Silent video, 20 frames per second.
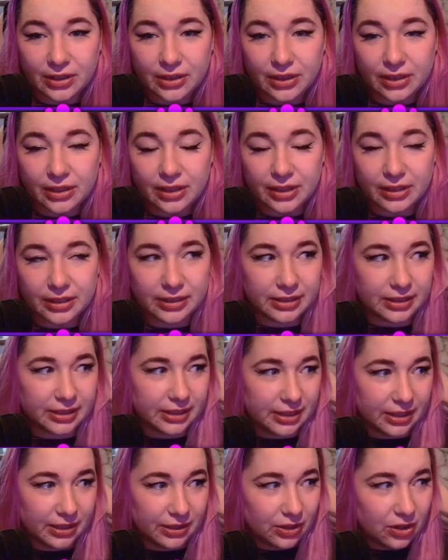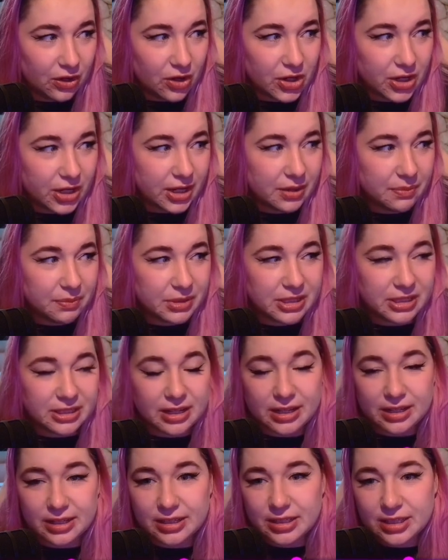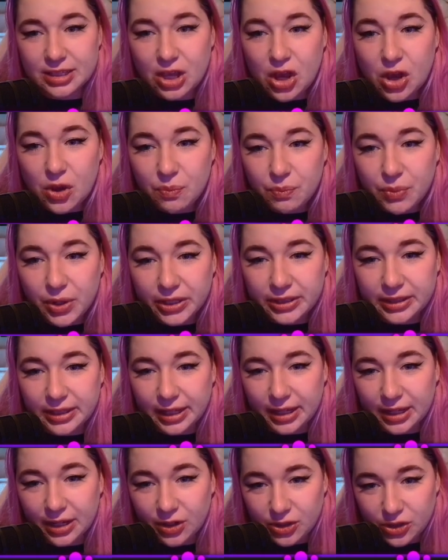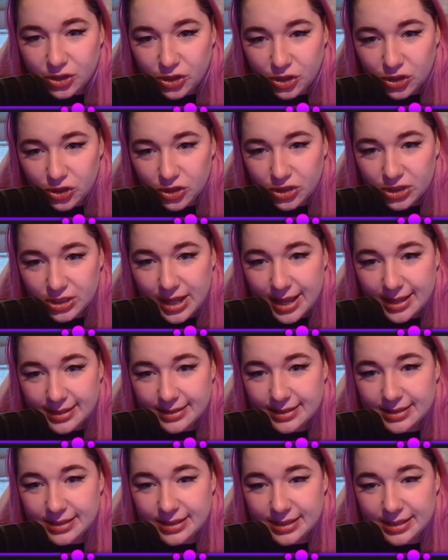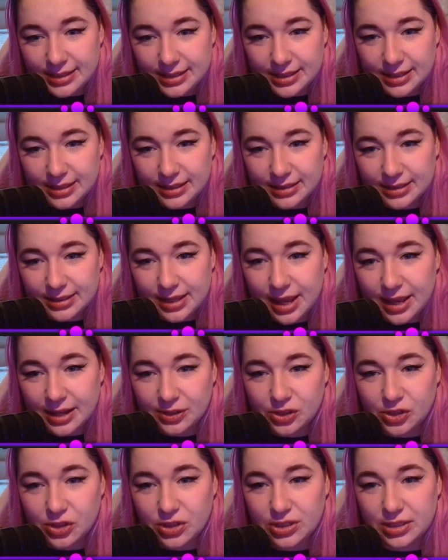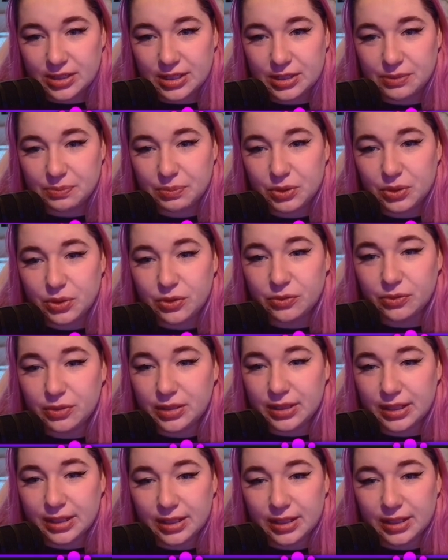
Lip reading: than the large gibbon size, but they are just as detailed and just as beautiful.